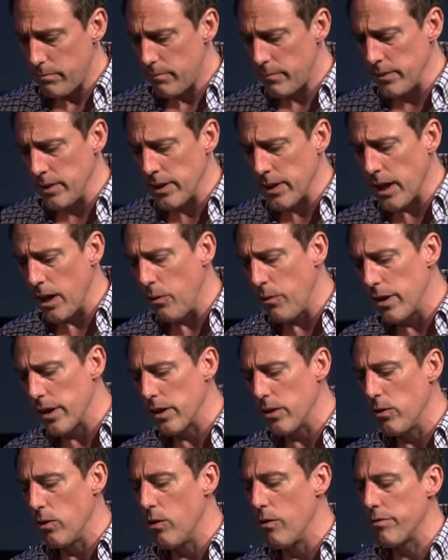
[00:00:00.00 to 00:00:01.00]
we kind of want to
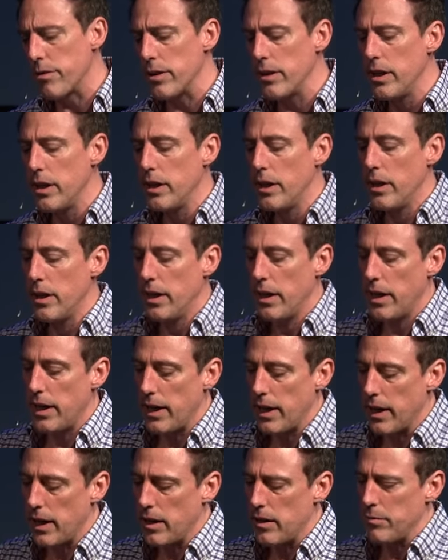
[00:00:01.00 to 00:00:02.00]
go over.
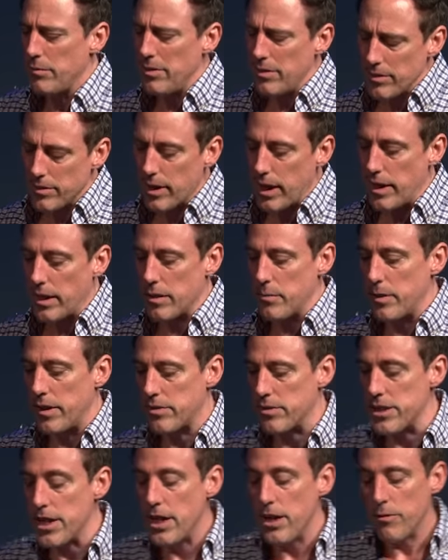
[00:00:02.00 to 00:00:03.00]
Uh, tying to the
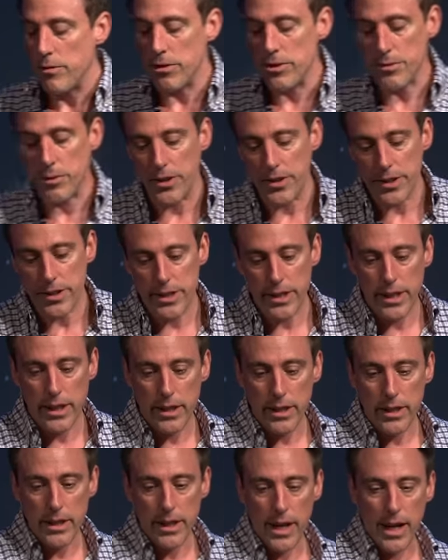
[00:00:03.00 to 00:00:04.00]
message. First of all,
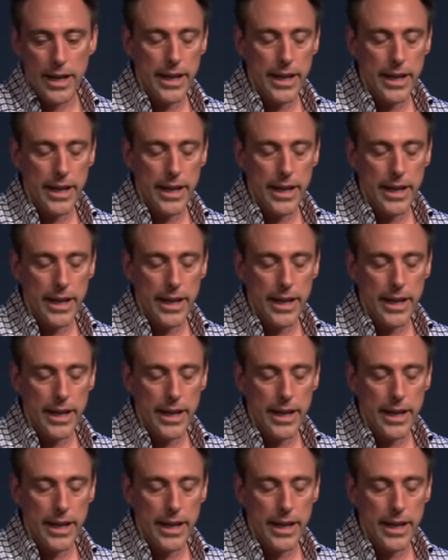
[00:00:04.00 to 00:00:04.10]
the, the I